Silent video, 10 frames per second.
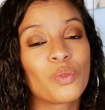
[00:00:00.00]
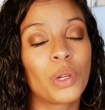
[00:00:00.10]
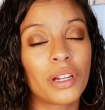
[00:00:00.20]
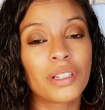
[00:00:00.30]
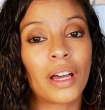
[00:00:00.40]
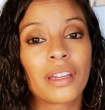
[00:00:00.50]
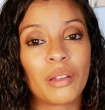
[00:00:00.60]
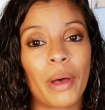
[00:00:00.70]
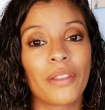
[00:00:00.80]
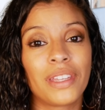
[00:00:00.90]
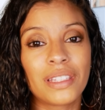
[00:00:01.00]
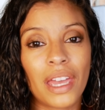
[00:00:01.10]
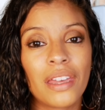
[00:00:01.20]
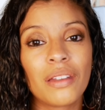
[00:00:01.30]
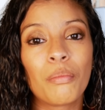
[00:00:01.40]
we are talking about the
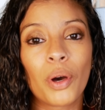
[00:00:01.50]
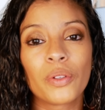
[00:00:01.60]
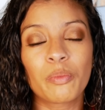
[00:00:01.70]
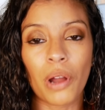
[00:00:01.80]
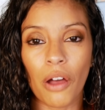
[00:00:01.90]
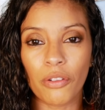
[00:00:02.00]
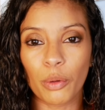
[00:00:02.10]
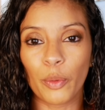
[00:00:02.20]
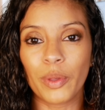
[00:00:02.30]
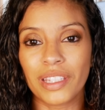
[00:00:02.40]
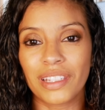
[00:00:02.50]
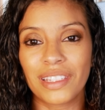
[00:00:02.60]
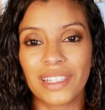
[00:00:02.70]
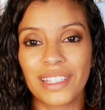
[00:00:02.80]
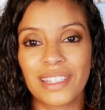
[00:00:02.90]
10 most profitable
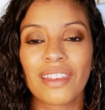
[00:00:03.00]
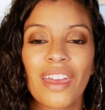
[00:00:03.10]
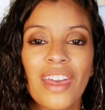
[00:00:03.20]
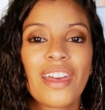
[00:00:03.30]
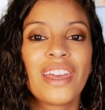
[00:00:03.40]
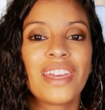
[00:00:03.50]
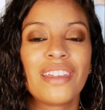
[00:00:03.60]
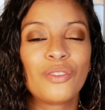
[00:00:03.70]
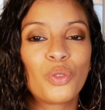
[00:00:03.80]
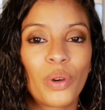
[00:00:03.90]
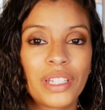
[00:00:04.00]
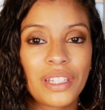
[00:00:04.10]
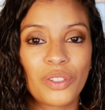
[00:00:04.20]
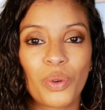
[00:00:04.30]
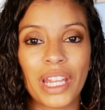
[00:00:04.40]
businesses in
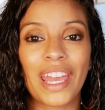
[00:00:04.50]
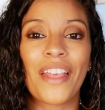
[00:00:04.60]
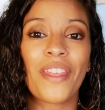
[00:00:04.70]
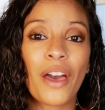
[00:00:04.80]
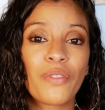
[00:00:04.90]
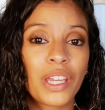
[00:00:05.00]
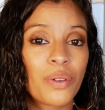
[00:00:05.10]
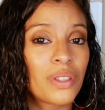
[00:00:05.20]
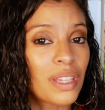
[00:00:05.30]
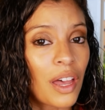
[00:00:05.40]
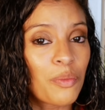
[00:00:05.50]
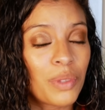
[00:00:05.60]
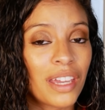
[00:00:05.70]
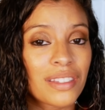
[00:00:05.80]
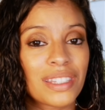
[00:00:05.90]
2020 and that video is up
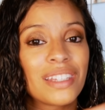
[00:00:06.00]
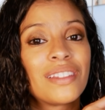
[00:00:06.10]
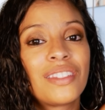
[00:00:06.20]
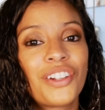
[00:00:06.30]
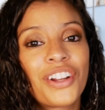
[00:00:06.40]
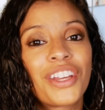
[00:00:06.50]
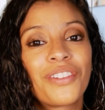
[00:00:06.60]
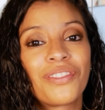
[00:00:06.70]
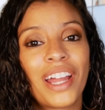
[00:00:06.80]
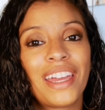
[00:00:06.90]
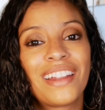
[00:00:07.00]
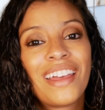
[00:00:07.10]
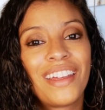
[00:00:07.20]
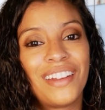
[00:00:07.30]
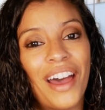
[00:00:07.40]
next and starting right
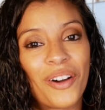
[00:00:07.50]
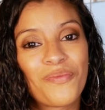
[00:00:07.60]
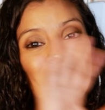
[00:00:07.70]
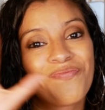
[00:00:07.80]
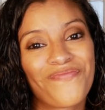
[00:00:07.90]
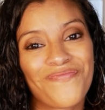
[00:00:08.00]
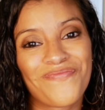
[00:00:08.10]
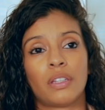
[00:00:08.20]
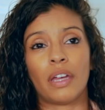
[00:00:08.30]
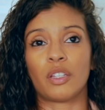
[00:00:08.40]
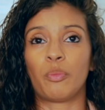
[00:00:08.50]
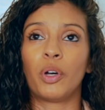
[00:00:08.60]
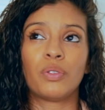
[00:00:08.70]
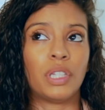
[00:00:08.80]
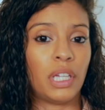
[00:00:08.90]
now. As
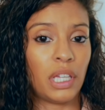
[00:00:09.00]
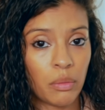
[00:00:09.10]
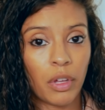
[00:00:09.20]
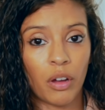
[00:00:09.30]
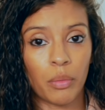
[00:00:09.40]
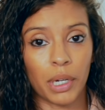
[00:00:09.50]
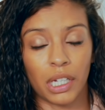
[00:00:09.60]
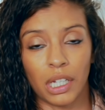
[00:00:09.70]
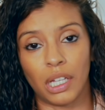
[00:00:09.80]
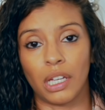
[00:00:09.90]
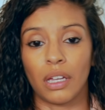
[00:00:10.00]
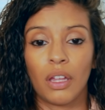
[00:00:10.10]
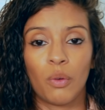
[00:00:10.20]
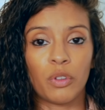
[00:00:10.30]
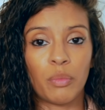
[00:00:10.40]
opposed to email marketing,
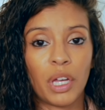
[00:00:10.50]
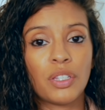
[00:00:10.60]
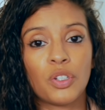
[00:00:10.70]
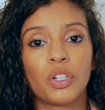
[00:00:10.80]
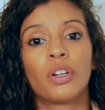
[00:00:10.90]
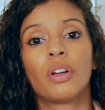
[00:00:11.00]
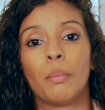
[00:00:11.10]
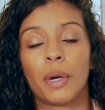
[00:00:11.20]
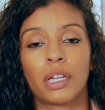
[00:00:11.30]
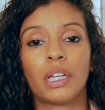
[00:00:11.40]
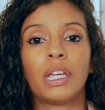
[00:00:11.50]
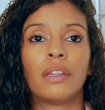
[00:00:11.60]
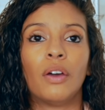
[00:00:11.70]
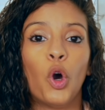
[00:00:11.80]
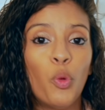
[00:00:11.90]
with messenger marketing,
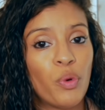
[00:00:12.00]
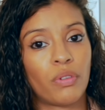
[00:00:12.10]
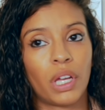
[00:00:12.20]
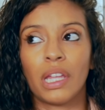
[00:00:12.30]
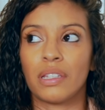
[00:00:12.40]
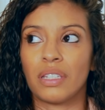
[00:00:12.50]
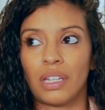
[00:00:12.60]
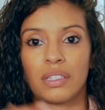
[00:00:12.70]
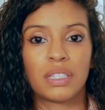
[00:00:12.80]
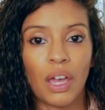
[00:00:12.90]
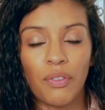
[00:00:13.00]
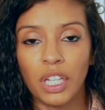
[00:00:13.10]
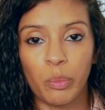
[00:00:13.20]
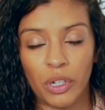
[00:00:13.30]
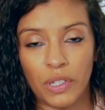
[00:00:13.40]
the open rate is like
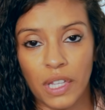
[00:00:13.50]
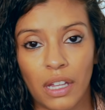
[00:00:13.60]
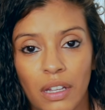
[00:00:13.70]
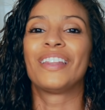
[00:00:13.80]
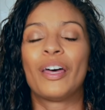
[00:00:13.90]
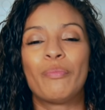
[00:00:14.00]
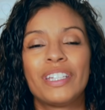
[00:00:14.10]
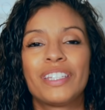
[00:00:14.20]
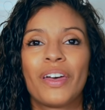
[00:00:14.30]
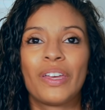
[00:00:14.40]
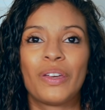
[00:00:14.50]
70%. Let me tell you